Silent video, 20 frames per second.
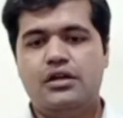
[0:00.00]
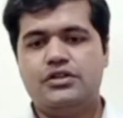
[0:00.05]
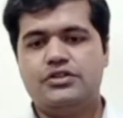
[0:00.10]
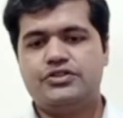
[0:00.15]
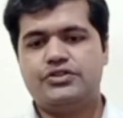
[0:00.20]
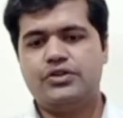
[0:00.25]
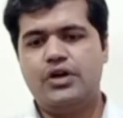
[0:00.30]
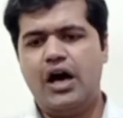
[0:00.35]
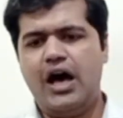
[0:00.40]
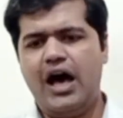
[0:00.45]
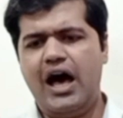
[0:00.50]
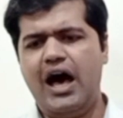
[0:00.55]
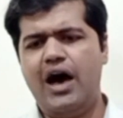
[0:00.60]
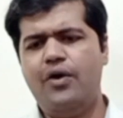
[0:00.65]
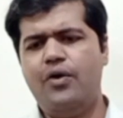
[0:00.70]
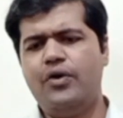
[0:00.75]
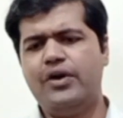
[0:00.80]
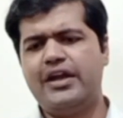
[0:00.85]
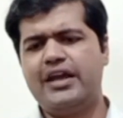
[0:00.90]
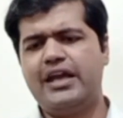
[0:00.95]
So
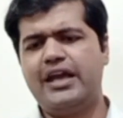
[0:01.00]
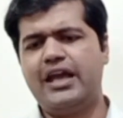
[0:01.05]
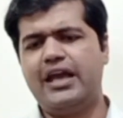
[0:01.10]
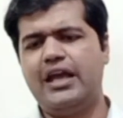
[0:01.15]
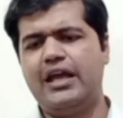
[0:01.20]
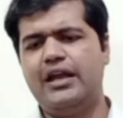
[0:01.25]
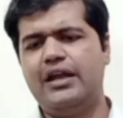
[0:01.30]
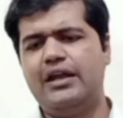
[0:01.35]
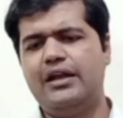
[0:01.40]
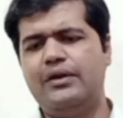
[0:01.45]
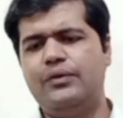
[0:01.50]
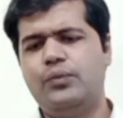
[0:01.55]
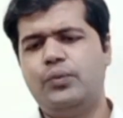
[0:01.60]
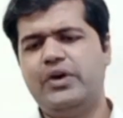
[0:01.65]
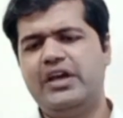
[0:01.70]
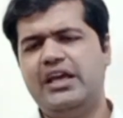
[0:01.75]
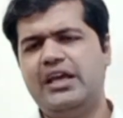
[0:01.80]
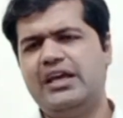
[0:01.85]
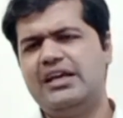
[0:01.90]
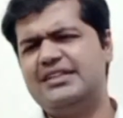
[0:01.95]
how can
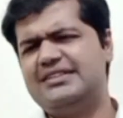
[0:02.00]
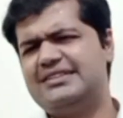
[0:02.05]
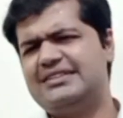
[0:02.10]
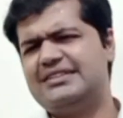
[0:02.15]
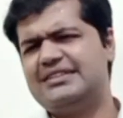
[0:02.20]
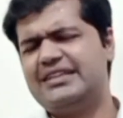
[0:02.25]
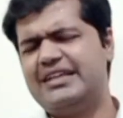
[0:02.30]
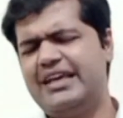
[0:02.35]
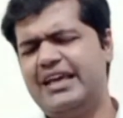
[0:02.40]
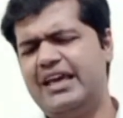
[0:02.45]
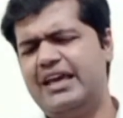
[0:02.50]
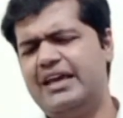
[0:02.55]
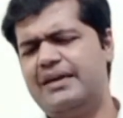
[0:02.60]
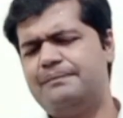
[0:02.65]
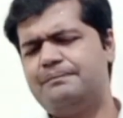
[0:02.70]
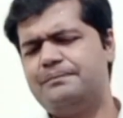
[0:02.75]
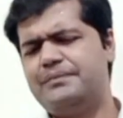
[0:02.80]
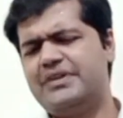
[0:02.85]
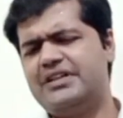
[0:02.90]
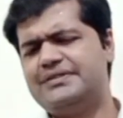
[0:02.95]
we
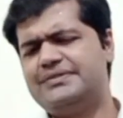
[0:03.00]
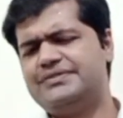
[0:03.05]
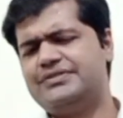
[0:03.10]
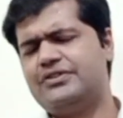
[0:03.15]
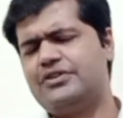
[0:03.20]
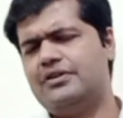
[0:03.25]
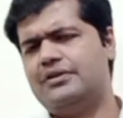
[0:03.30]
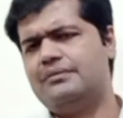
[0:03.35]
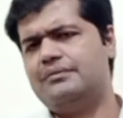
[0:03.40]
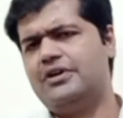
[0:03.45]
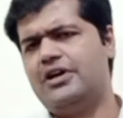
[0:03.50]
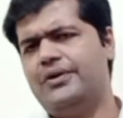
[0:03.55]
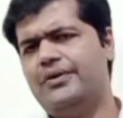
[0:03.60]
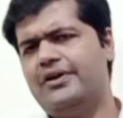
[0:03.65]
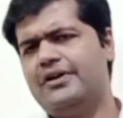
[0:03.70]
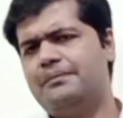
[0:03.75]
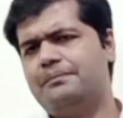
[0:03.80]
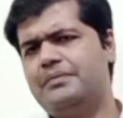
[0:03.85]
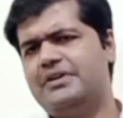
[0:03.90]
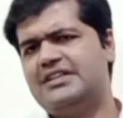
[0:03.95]
escape from
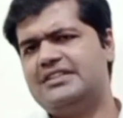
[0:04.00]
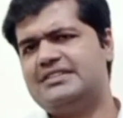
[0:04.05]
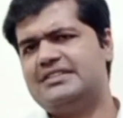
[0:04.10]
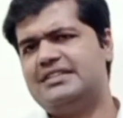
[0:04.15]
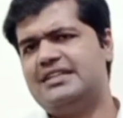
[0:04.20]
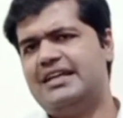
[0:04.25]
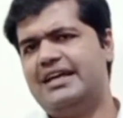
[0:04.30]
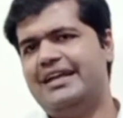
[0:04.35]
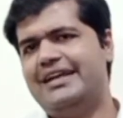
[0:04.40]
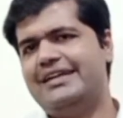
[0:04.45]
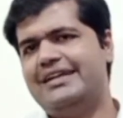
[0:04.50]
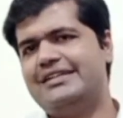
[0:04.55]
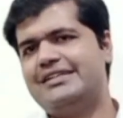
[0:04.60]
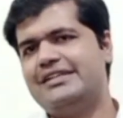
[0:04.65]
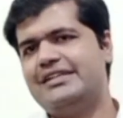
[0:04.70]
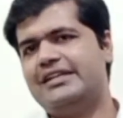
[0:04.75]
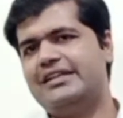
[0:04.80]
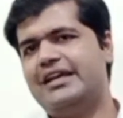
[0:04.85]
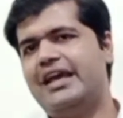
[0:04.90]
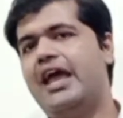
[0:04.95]
our
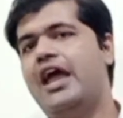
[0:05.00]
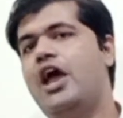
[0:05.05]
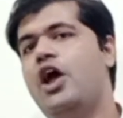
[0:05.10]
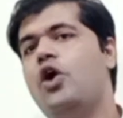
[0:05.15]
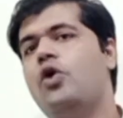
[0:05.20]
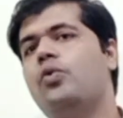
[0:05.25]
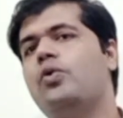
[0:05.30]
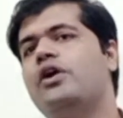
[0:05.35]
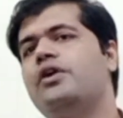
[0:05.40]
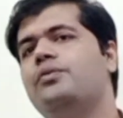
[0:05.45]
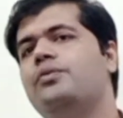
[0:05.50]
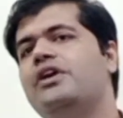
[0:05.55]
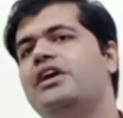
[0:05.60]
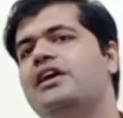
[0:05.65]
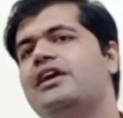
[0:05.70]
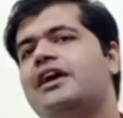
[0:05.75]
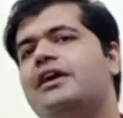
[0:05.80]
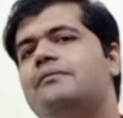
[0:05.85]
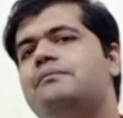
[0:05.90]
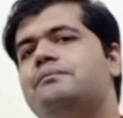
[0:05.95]
personality when
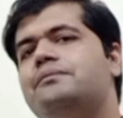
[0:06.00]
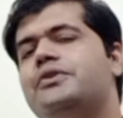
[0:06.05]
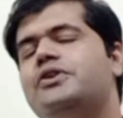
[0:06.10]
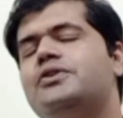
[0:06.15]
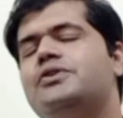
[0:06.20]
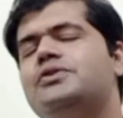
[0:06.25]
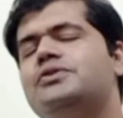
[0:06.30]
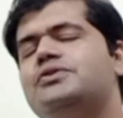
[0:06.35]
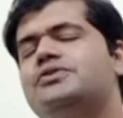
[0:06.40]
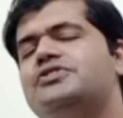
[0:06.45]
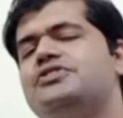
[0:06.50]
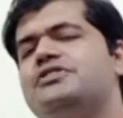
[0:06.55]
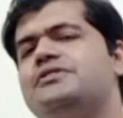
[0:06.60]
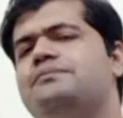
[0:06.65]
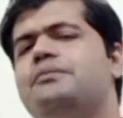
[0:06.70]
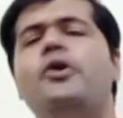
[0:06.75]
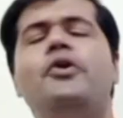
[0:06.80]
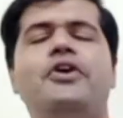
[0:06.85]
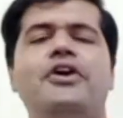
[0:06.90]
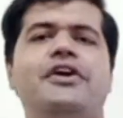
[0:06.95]
we compose
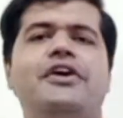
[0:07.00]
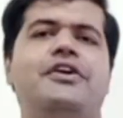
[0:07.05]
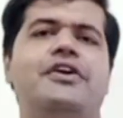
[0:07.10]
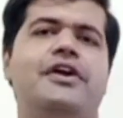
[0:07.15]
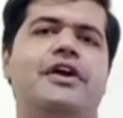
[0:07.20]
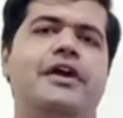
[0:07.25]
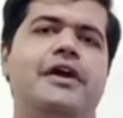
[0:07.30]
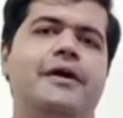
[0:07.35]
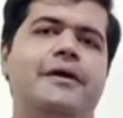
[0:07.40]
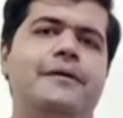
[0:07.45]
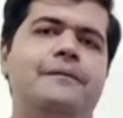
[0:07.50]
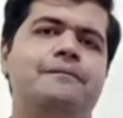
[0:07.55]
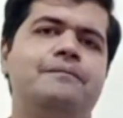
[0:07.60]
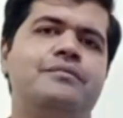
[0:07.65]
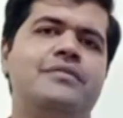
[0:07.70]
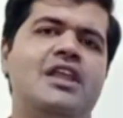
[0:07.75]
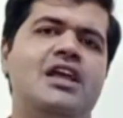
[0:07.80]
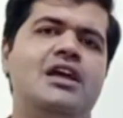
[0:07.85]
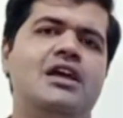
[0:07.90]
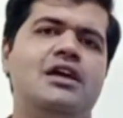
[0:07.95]
poetry?
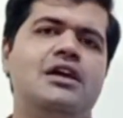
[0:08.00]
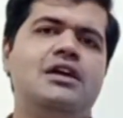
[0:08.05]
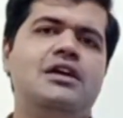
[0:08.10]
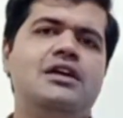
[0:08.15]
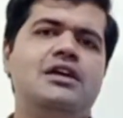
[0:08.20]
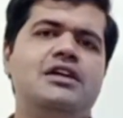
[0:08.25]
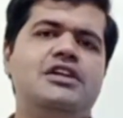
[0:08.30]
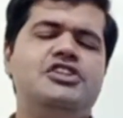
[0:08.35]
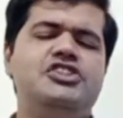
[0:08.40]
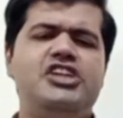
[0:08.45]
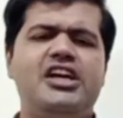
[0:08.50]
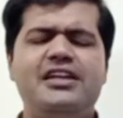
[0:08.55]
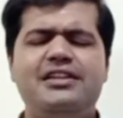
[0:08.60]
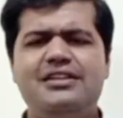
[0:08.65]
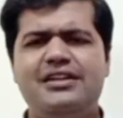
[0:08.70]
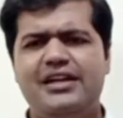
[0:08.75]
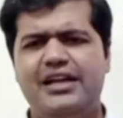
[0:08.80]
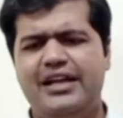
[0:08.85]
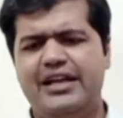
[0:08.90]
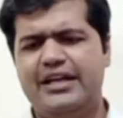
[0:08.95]

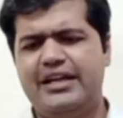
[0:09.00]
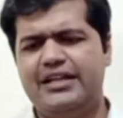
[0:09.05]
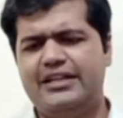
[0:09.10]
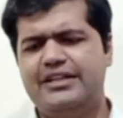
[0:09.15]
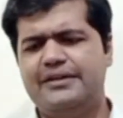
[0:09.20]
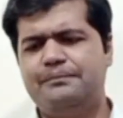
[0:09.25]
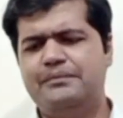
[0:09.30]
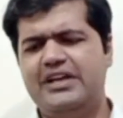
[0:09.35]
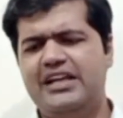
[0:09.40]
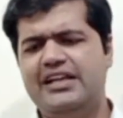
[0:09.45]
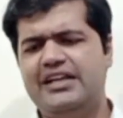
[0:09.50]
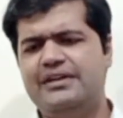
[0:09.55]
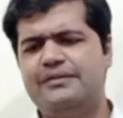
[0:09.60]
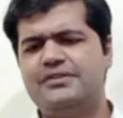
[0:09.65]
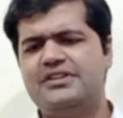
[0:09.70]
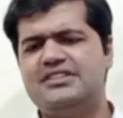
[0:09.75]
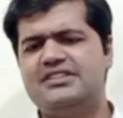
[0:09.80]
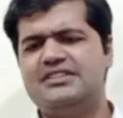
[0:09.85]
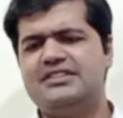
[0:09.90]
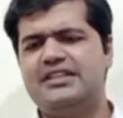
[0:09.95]
Generally, the
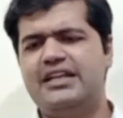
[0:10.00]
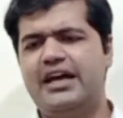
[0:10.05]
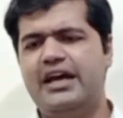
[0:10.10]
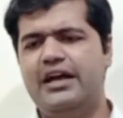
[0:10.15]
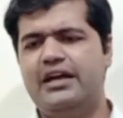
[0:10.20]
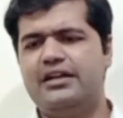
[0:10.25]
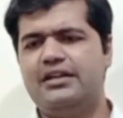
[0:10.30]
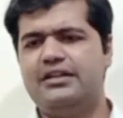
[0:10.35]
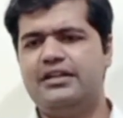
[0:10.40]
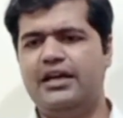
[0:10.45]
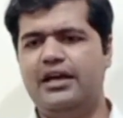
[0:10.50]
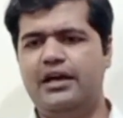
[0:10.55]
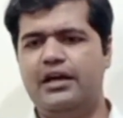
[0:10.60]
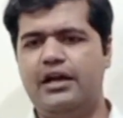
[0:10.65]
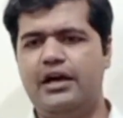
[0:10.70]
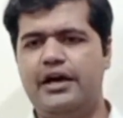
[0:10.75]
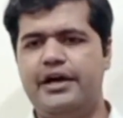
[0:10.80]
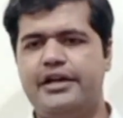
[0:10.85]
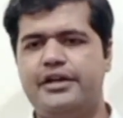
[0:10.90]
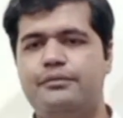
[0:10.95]
belief is that there
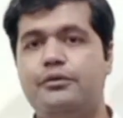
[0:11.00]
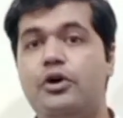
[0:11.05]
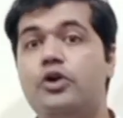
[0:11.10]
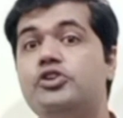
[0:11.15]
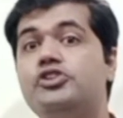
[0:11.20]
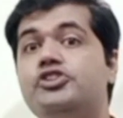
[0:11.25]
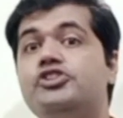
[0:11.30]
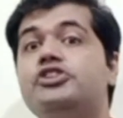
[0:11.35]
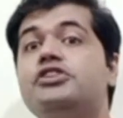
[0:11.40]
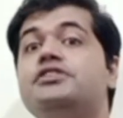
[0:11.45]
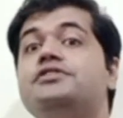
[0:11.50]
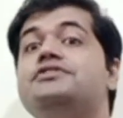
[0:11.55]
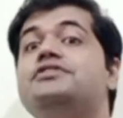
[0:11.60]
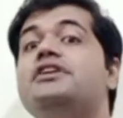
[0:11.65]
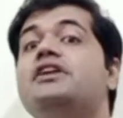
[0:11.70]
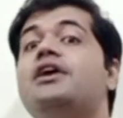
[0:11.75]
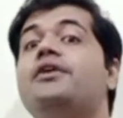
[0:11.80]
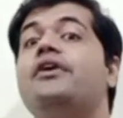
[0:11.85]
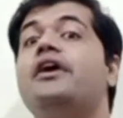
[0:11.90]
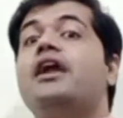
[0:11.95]
are emotions
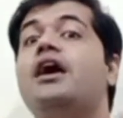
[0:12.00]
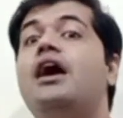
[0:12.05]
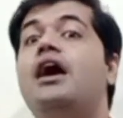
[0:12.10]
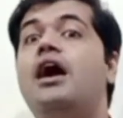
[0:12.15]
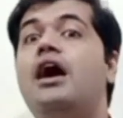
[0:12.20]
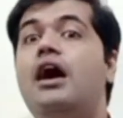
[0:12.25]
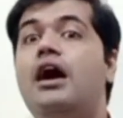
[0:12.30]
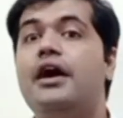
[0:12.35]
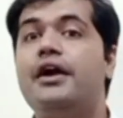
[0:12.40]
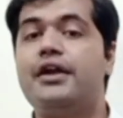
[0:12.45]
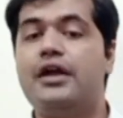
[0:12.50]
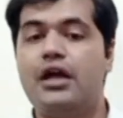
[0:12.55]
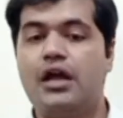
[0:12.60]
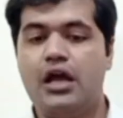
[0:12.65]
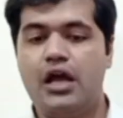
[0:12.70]
in our heart.